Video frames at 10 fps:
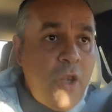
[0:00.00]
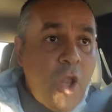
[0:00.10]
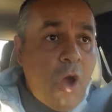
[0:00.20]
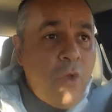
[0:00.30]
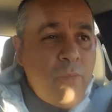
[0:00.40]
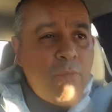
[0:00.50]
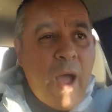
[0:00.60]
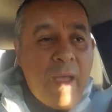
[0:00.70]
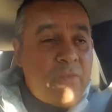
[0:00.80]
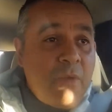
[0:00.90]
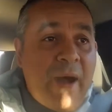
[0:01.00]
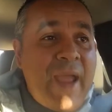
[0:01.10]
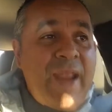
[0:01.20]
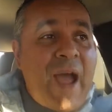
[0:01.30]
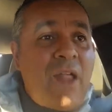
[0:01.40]
No, to
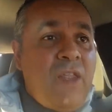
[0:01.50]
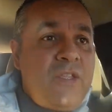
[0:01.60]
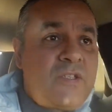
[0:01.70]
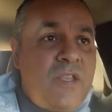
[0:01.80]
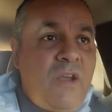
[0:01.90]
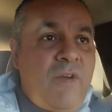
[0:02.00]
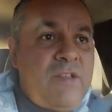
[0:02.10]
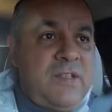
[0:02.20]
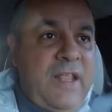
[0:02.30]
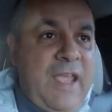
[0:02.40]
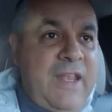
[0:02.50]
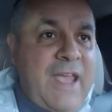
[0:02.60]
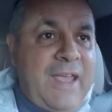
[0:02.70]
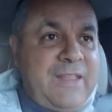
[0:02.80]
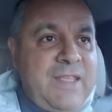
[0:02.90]
my knowledge, there isn't
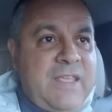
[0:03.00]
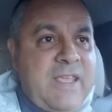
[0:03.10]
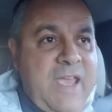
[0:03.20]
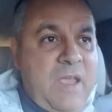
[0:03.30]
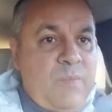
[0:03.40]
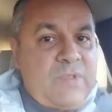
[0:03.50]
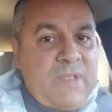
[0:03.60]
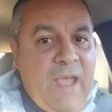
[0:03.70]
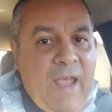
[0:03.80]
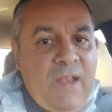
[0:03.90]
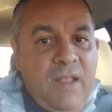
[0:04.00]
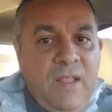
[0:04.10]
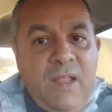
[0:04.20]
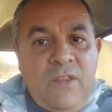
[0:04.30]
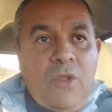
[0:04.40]
any ID camps that
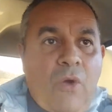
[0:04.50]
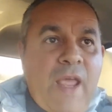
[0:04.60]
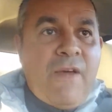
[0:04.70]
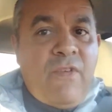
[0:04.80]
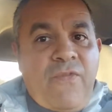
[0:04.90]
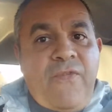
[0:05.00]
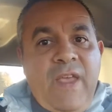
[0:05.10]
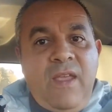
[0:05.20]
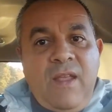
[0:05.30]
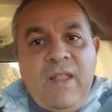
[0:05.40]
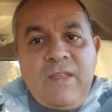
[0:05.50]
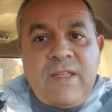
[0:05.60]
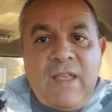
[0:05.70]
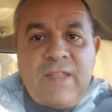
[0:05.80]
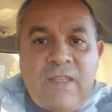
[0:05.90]
don't have a fee.
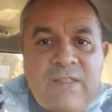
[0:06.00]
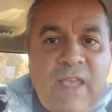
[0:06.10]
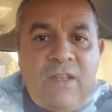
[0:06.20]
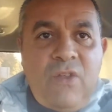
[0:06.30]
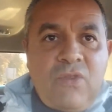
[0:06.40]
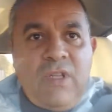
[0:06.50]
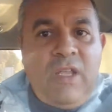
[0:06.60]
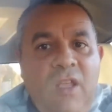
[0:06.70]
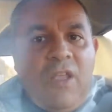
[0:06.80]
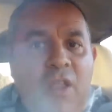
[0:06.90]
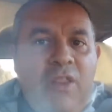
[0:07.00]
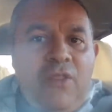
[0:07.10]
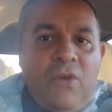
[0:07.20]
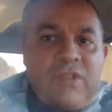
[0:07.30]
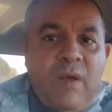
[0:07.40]
As I said, usually
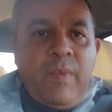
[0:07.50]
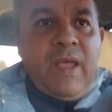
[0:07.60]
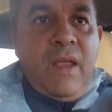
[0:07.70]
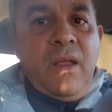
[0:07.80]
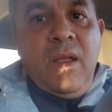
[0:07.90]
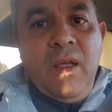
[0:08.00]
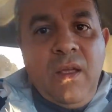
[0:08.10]
those are being,